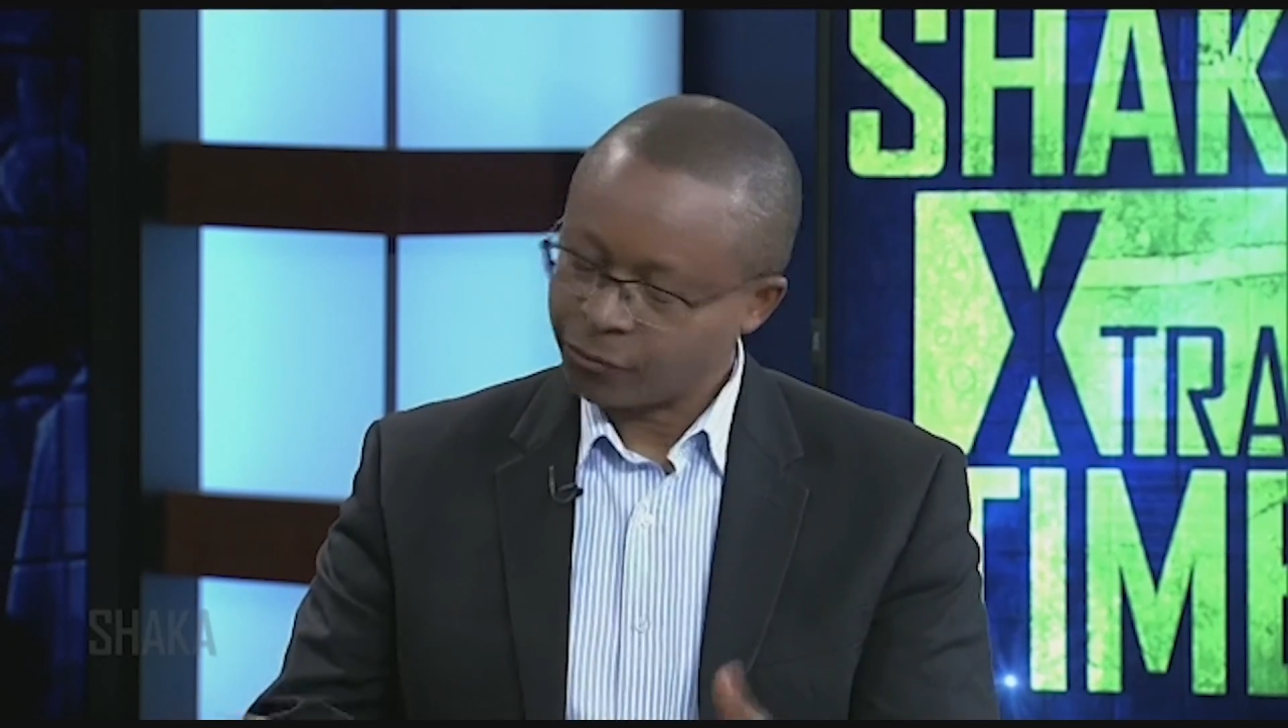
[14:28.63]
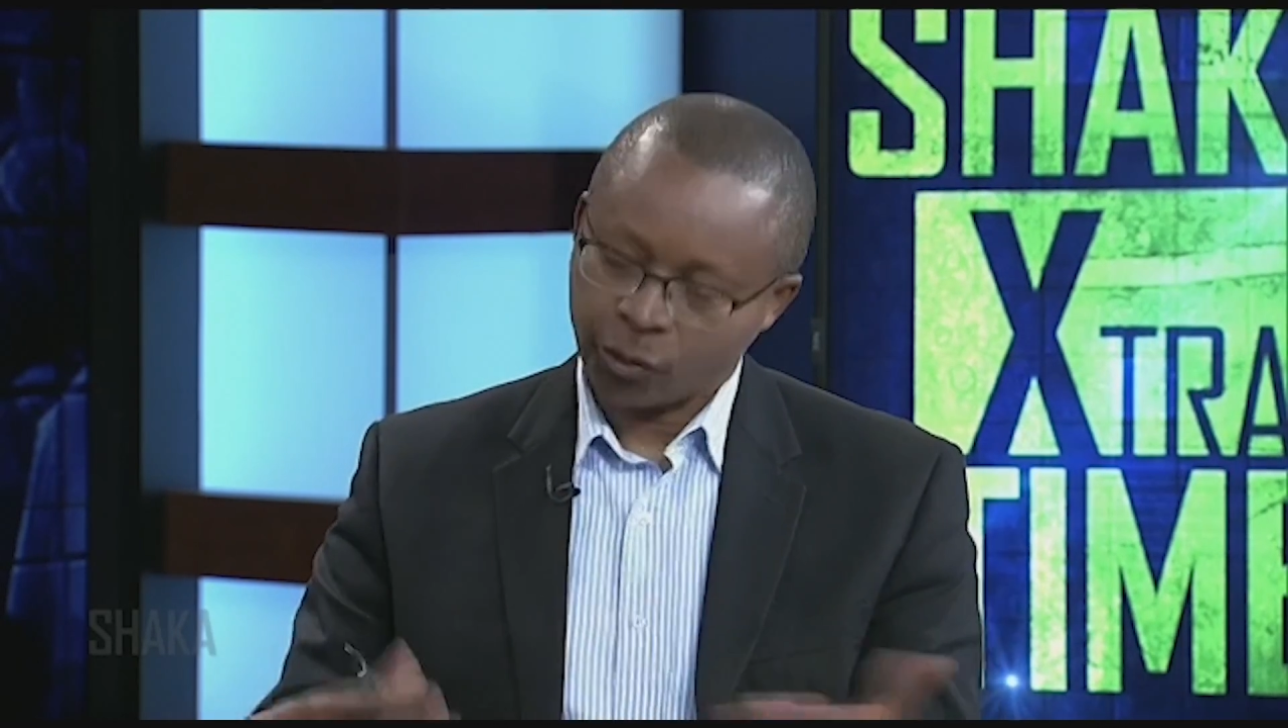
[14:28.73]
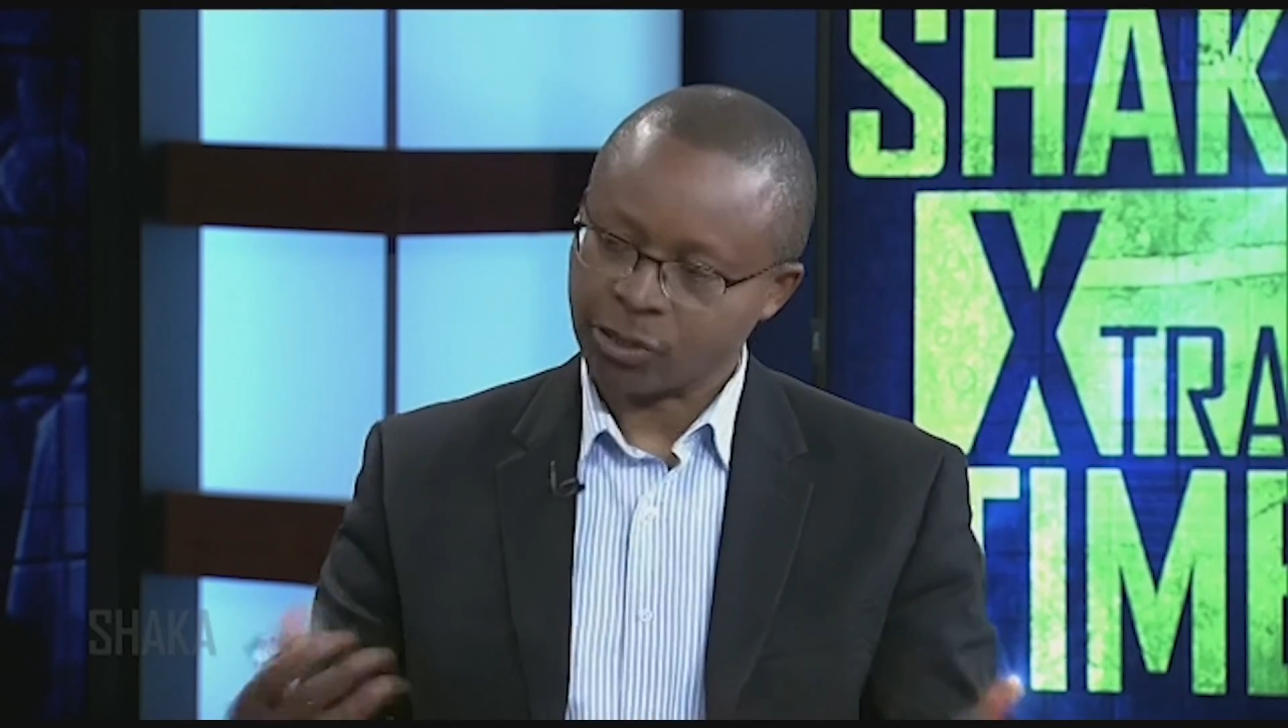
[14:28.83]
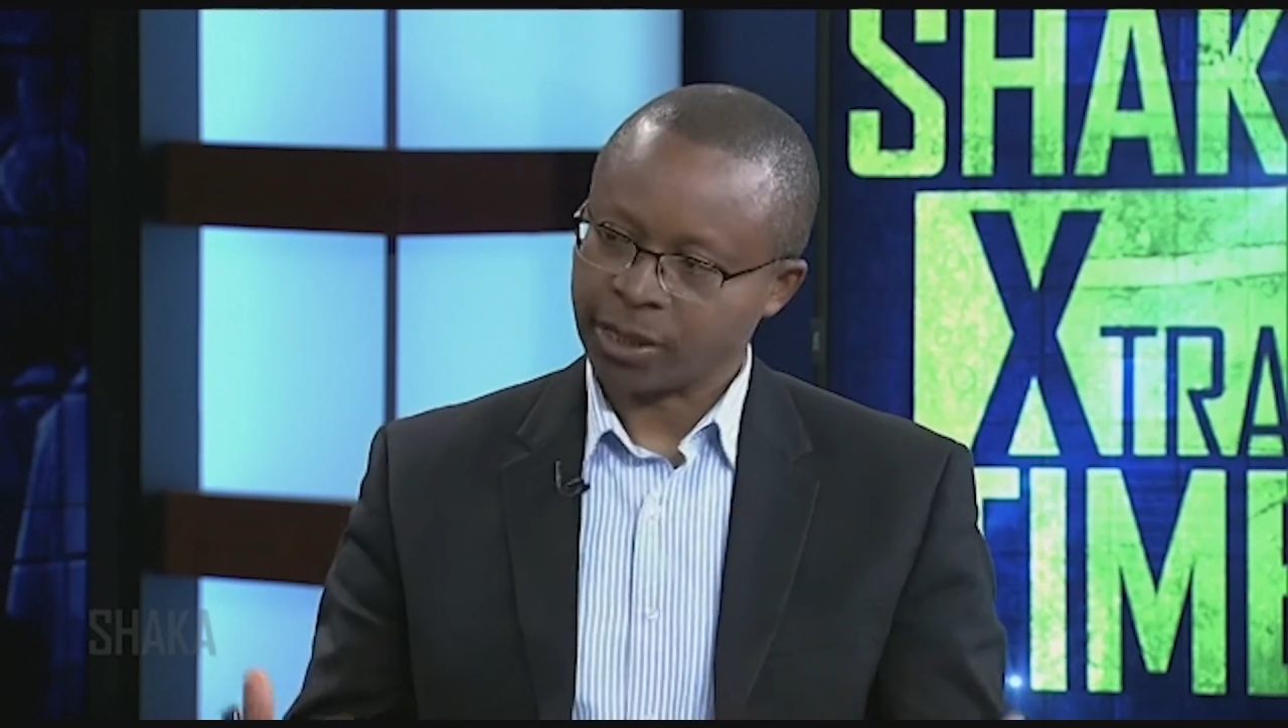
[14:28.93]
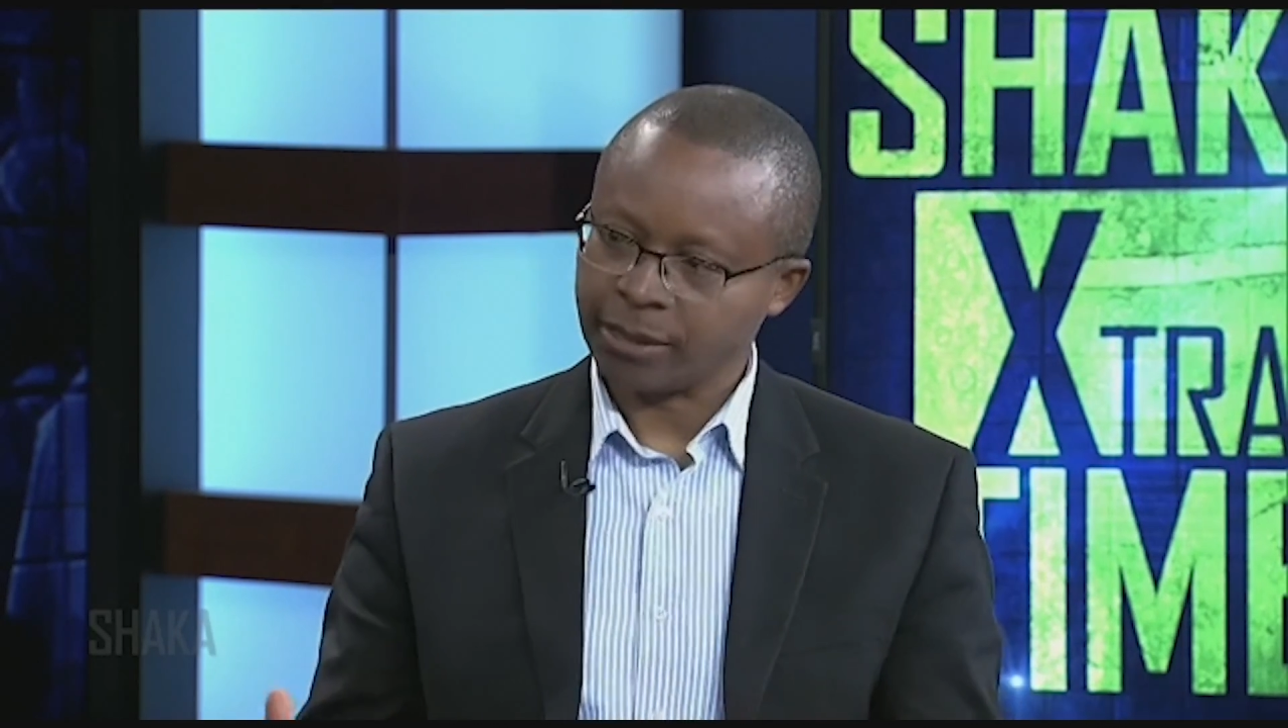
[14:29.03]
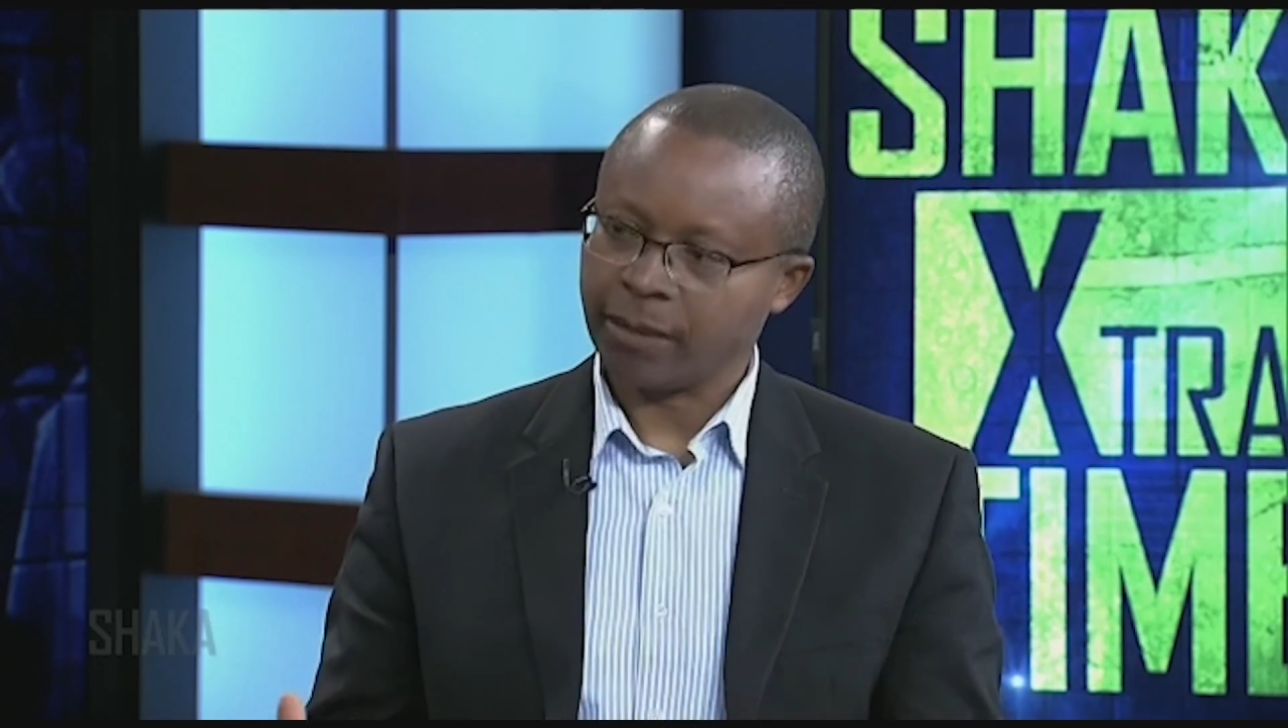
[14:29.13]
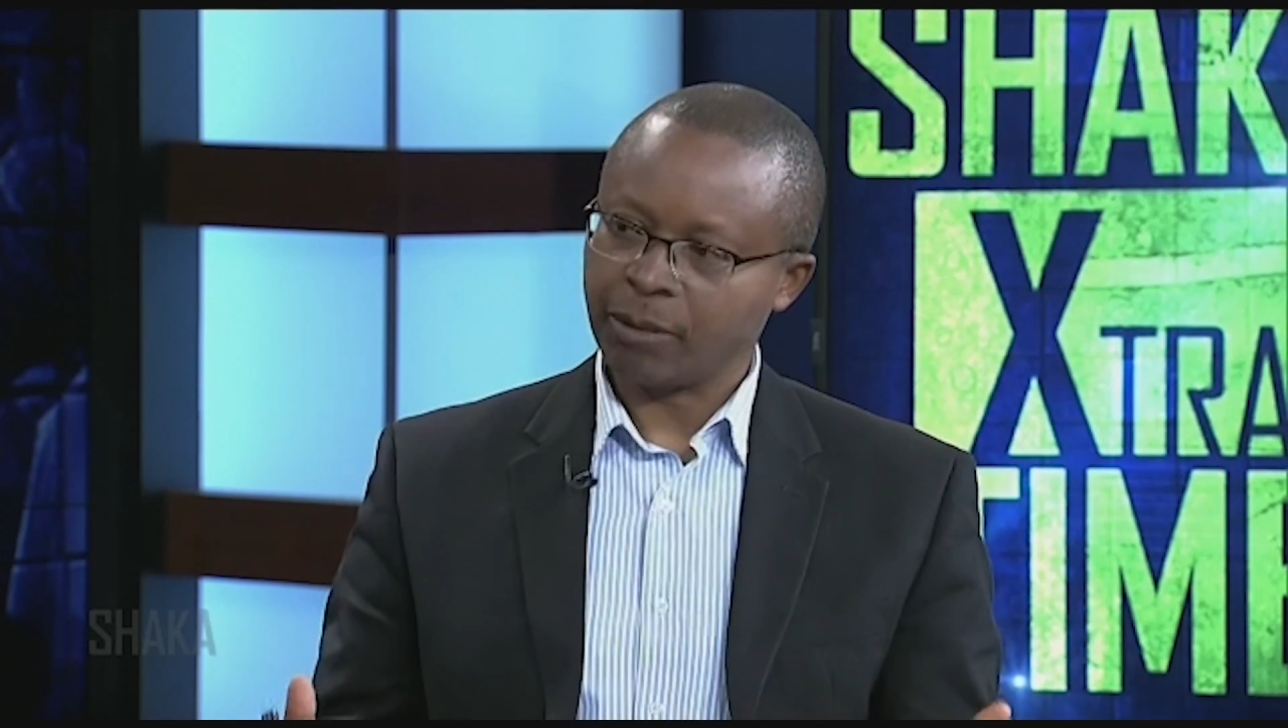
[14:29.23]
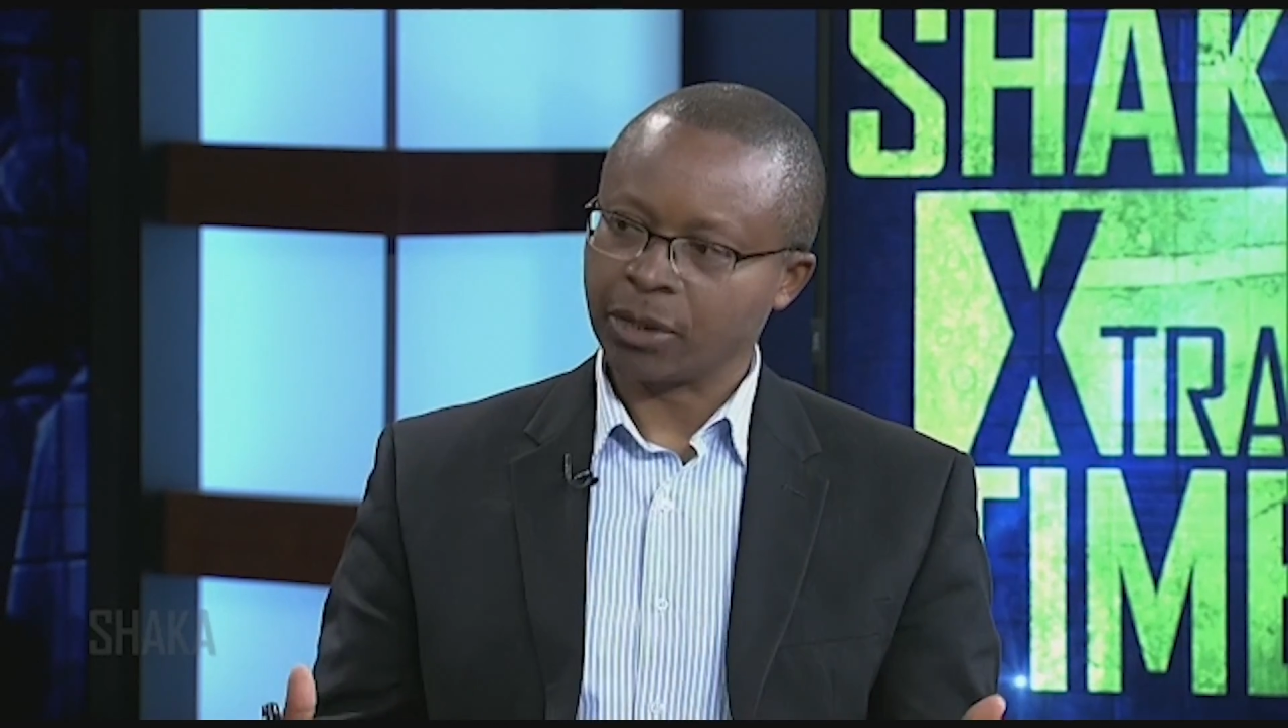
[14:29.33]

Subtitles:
for a certain